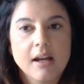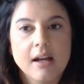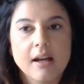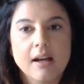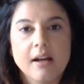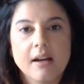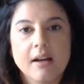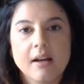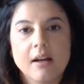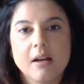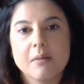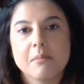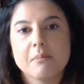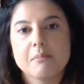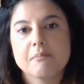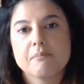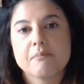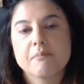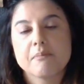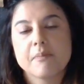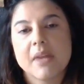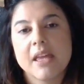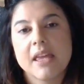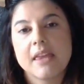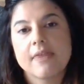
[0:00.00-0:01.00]

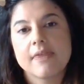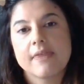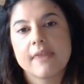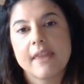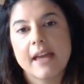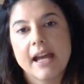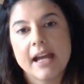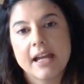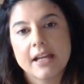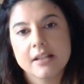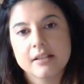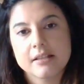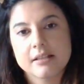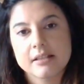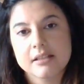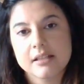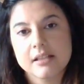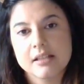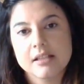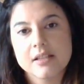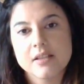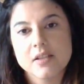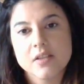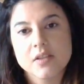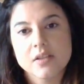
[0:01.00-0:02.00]
and
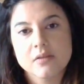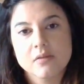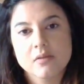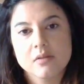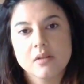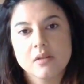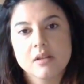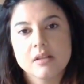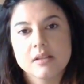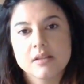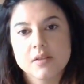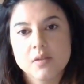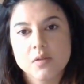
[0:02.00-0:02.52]
that is